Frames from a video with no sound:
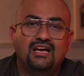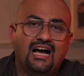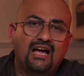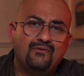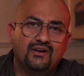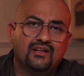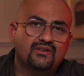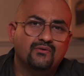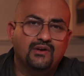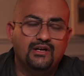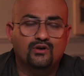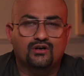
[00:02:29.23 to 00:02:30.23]
I have another
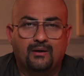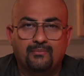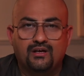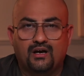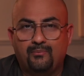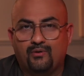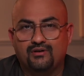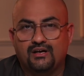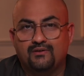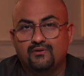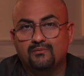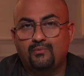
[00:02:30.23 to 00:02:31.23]
video coming up on
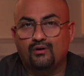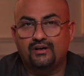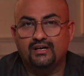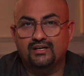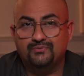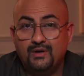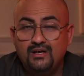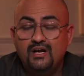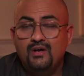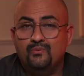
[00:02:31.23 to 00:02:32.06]
network bonding as well,